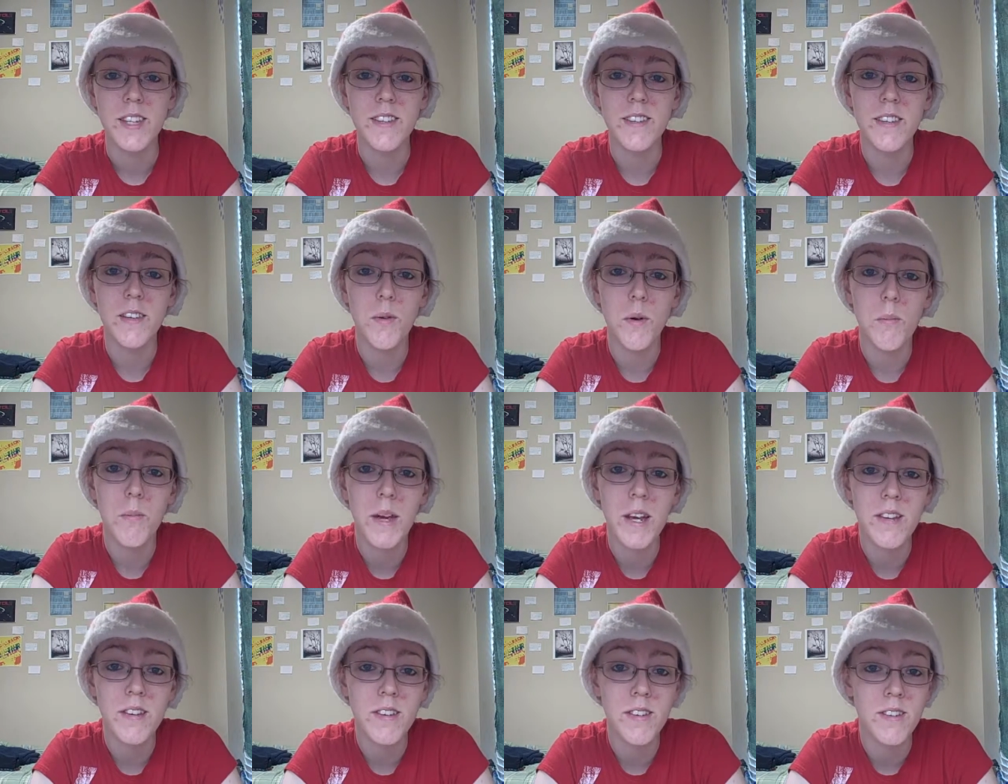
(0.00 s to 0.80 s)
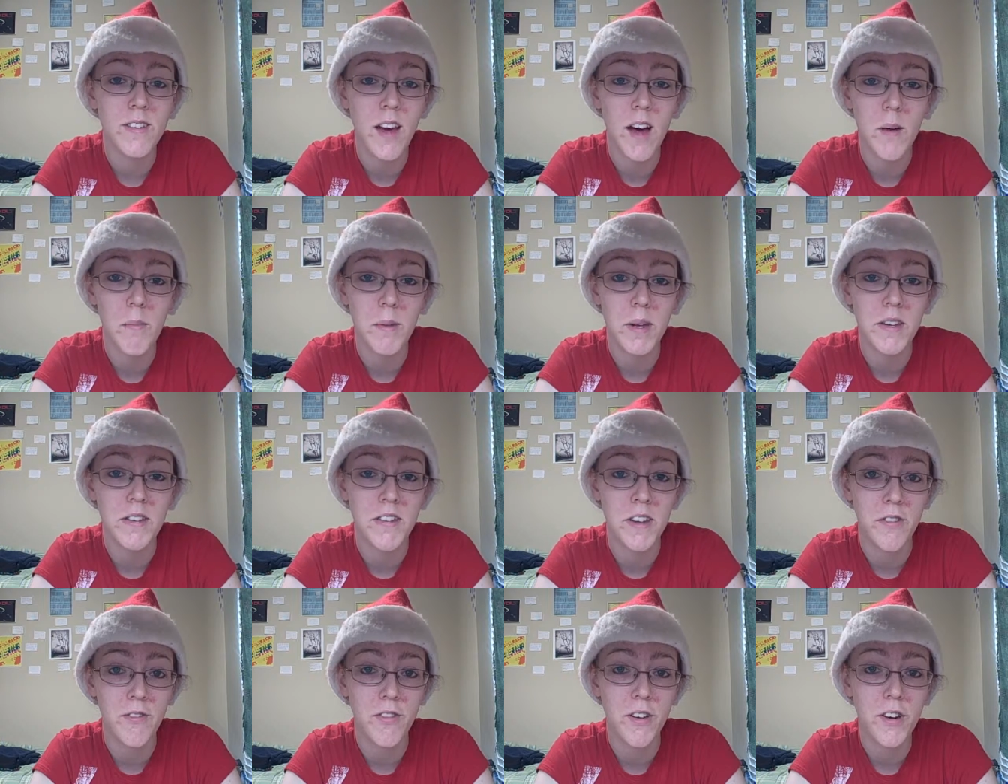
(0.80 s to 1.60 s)
You see, what makes a zombie
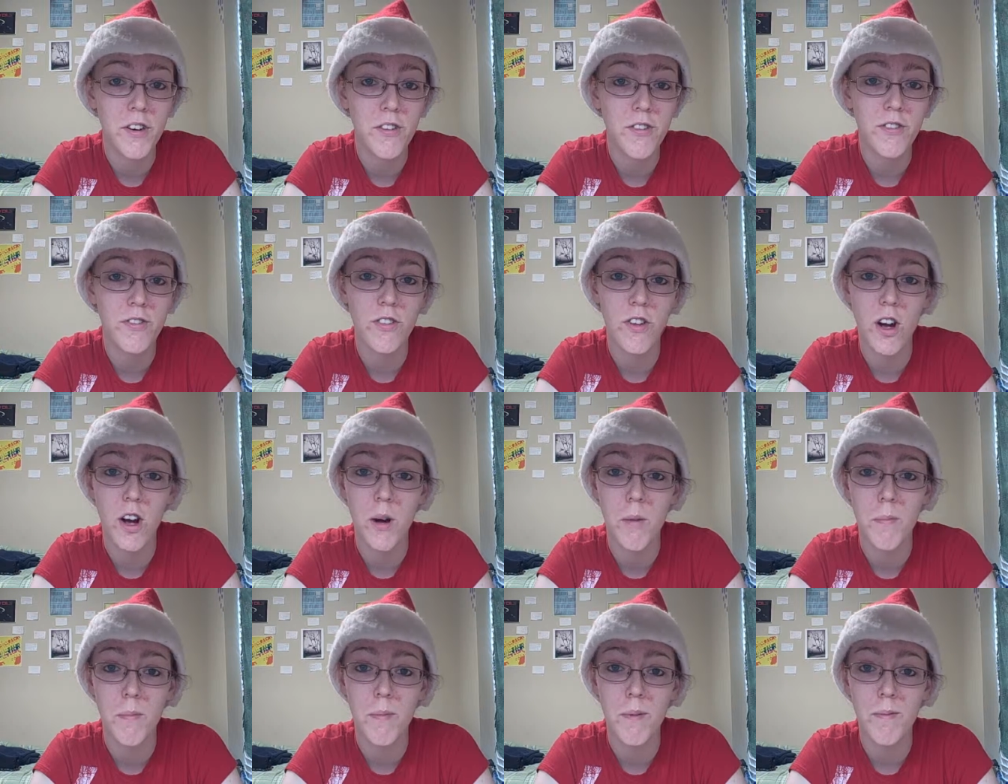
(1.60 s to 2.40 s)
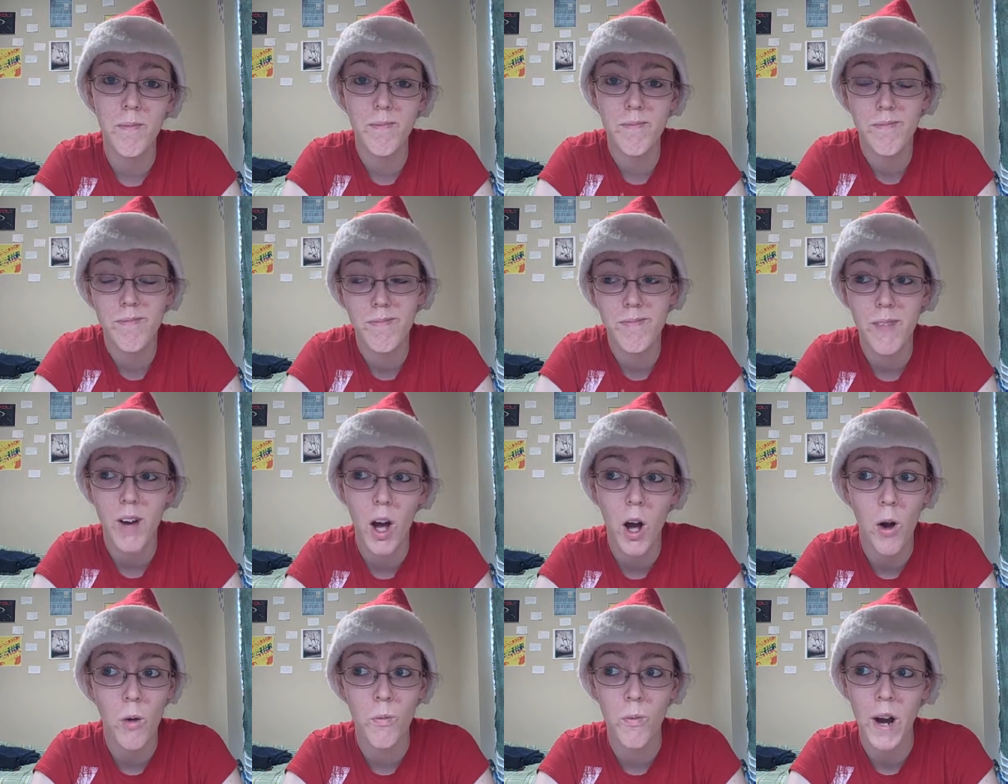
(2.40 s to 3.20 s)
different from
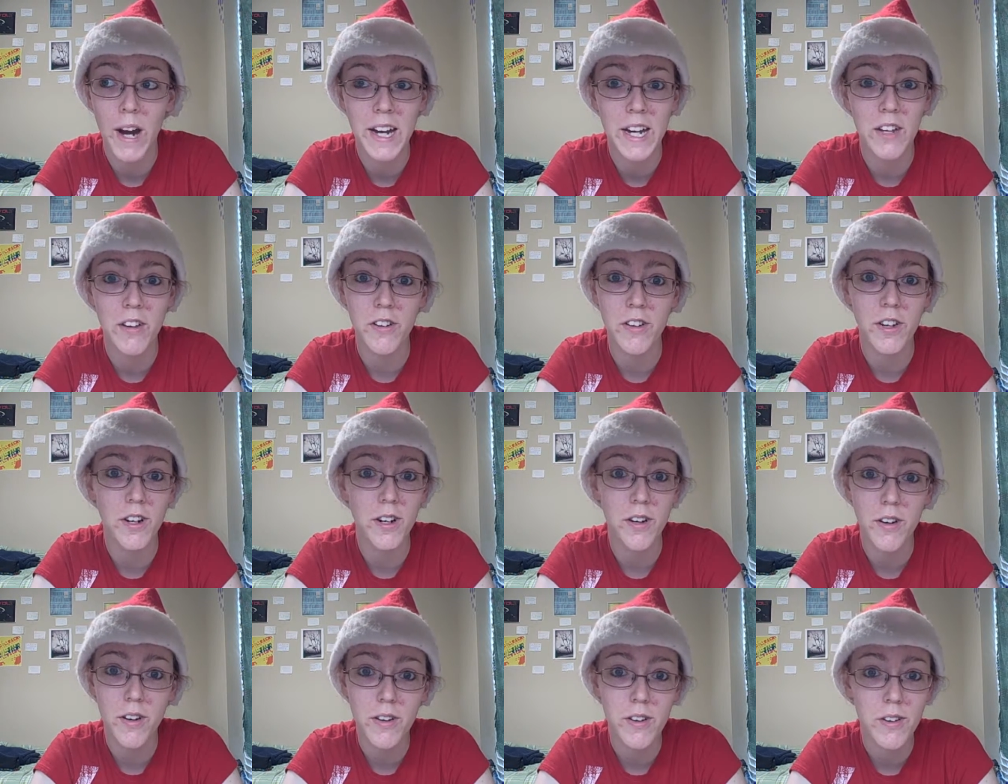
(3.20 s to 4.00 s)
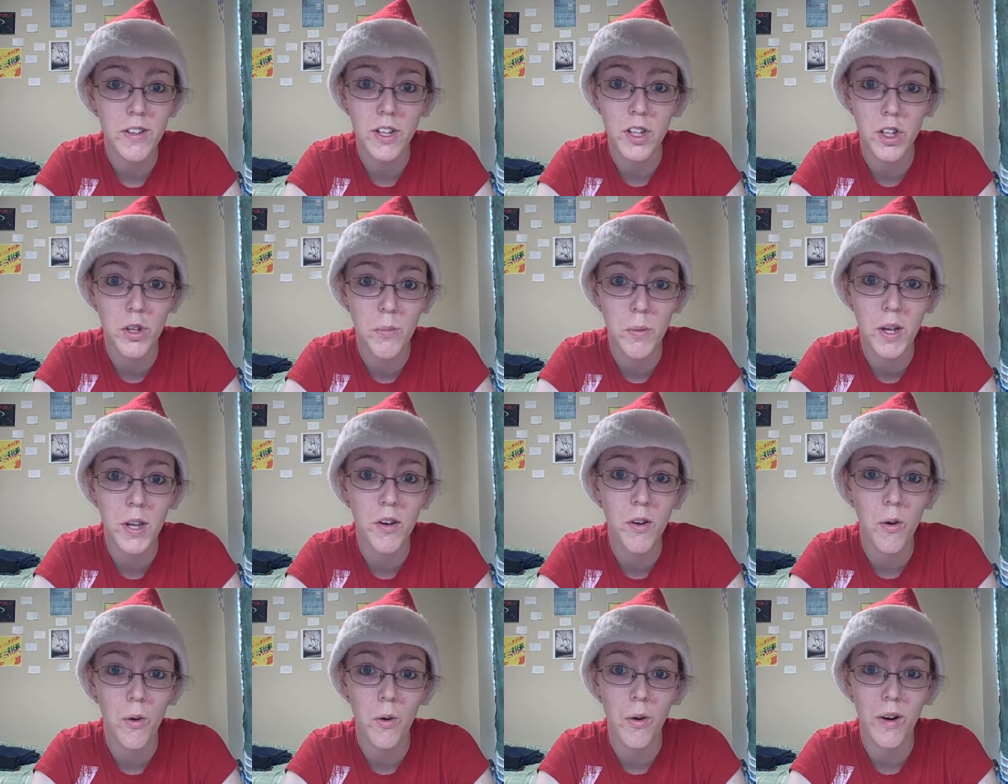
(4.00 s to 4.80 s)
a regular
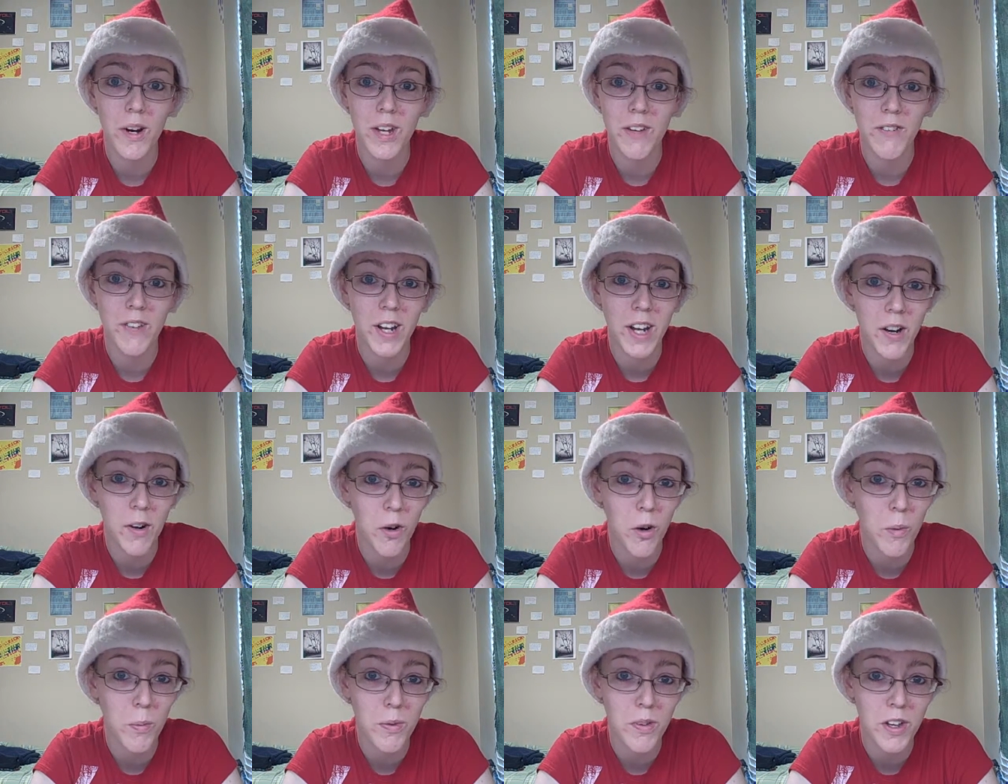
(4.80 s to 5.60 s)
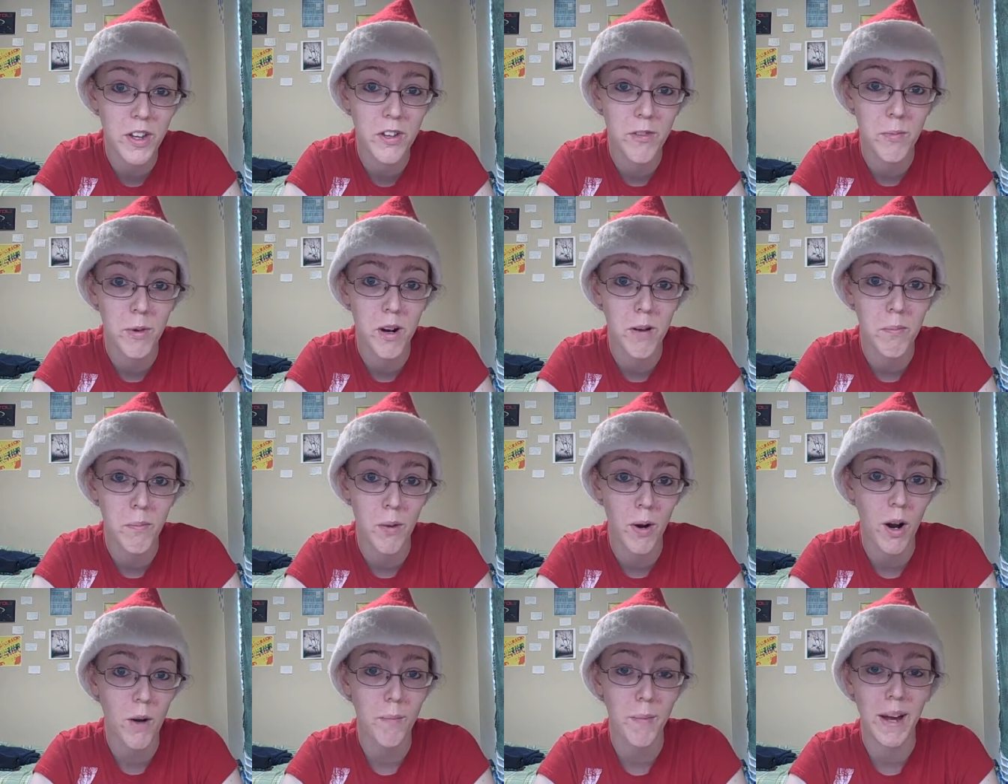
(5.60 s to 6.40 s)
human or even a corpse that is
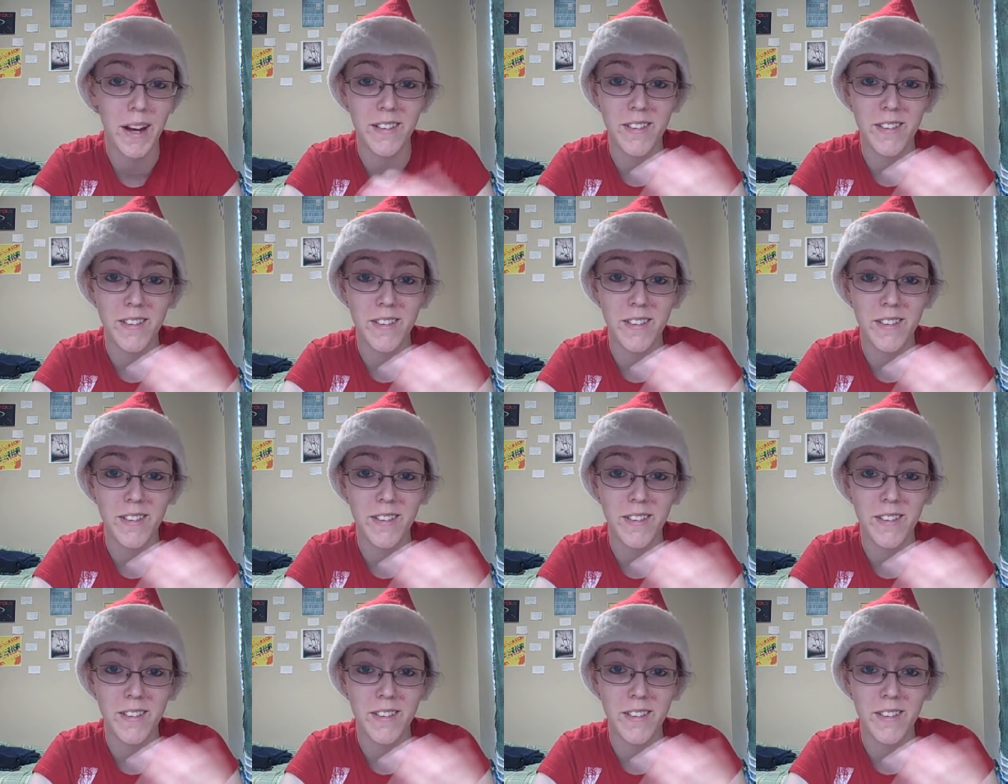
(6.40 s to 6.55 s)
brought